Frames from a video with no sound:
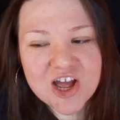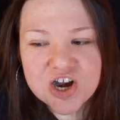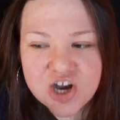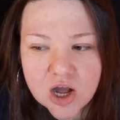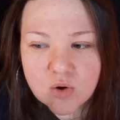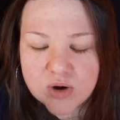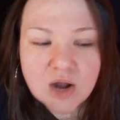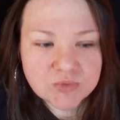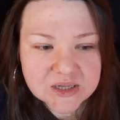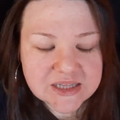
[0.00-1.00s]
no,
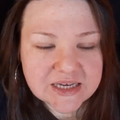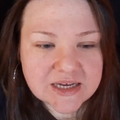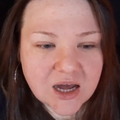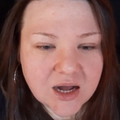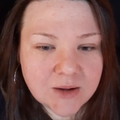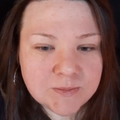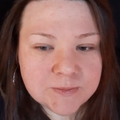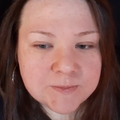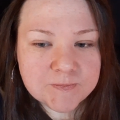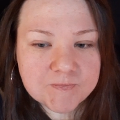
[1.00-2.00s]
not really.
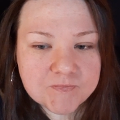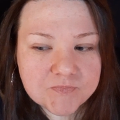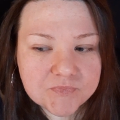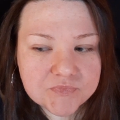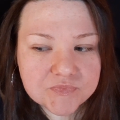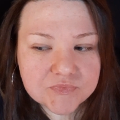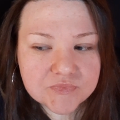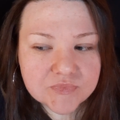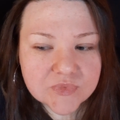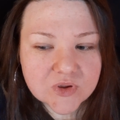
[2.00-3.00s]
Um,
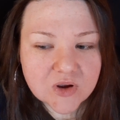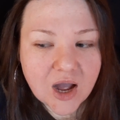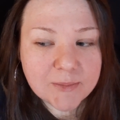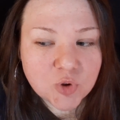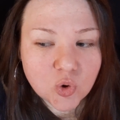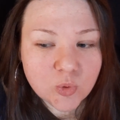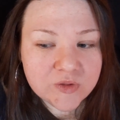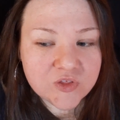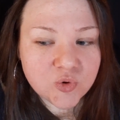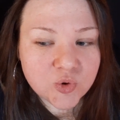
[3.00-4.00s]
I'm cool
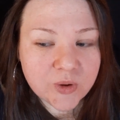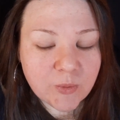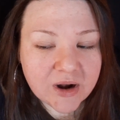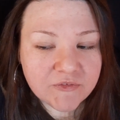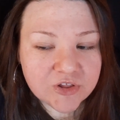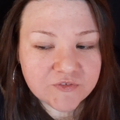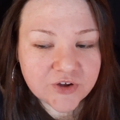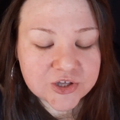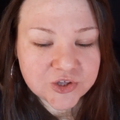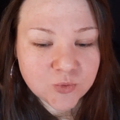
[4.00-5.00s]
with you doing whatever the
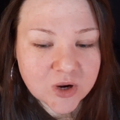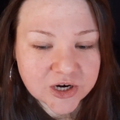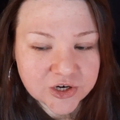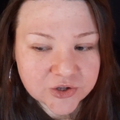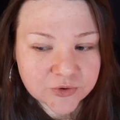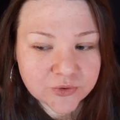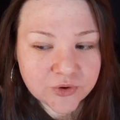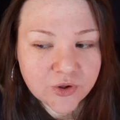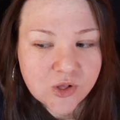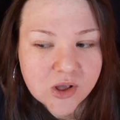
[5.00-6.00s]
fuck you want to do.
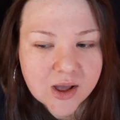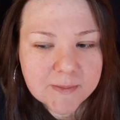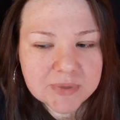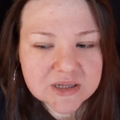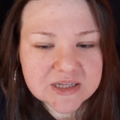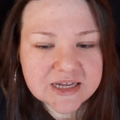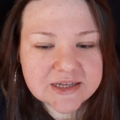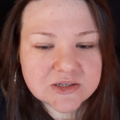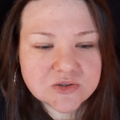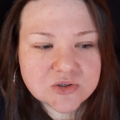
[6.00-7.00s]
But,
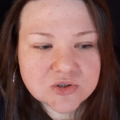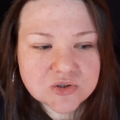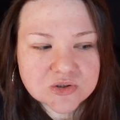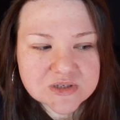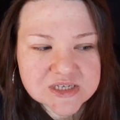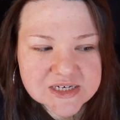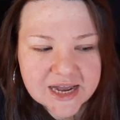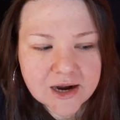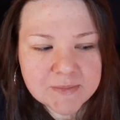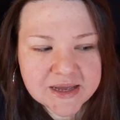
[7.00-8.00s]
like, stay
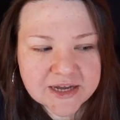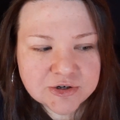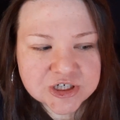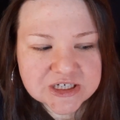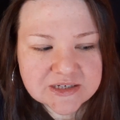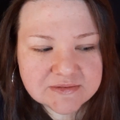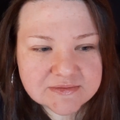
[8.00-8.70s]
out of my energy.